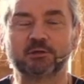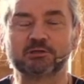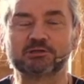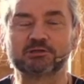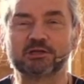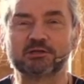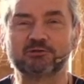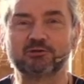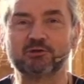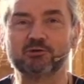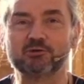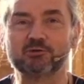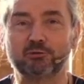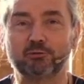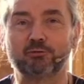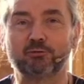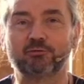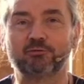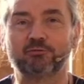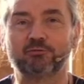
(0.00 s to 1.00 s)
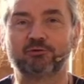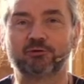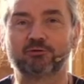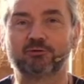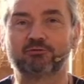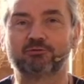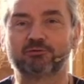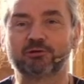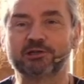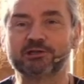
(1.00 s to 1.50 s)
but uh, do
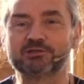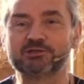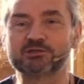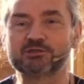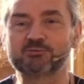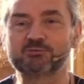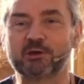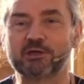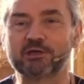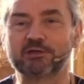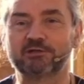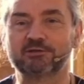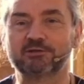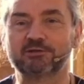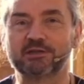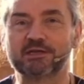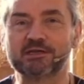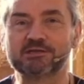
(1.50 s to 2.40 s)
feel free to spread